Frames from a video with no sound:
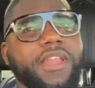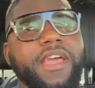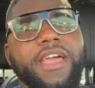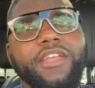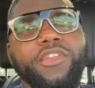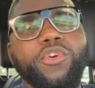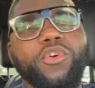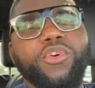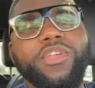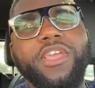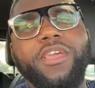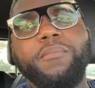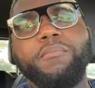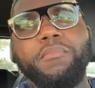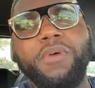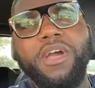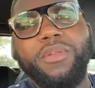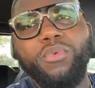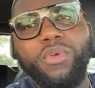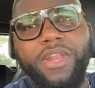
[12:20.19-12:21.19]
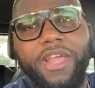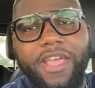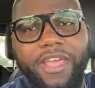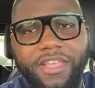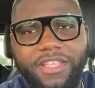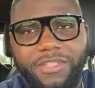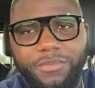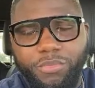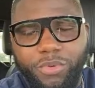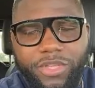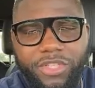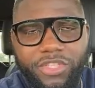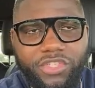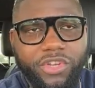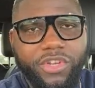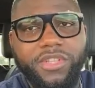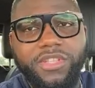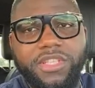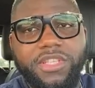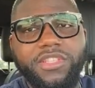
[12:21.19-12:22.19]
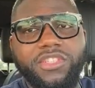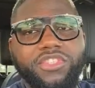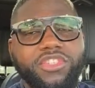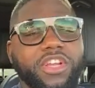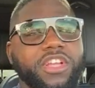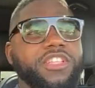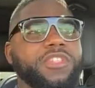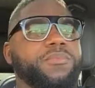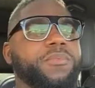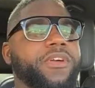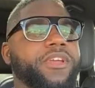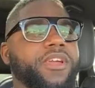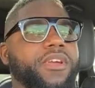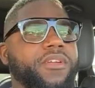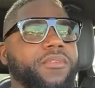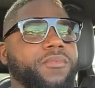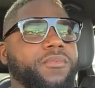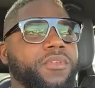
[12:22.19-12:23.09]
I don't get mad when certain things transpire.